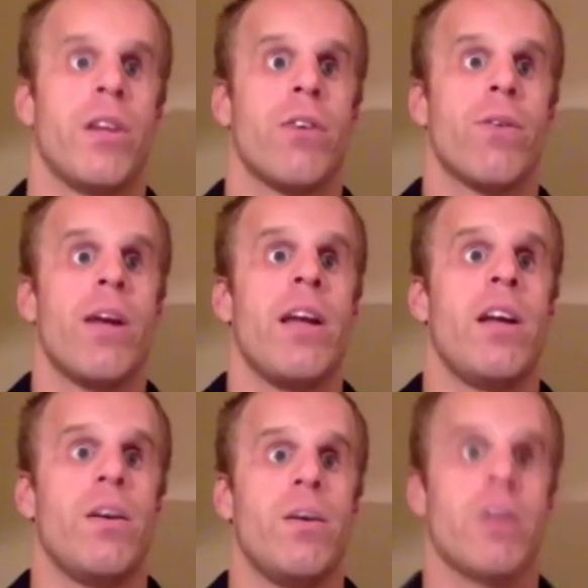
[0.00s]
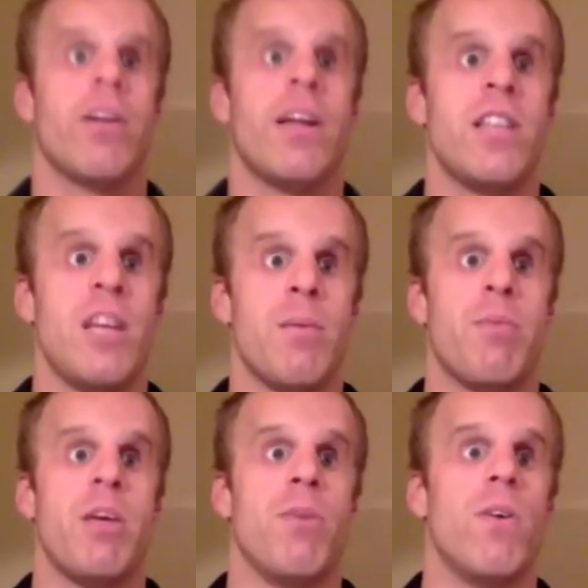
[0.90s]
great team of
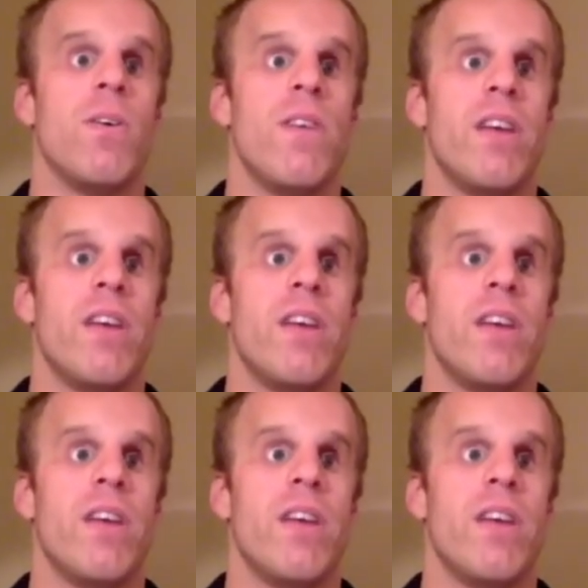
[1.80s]
people,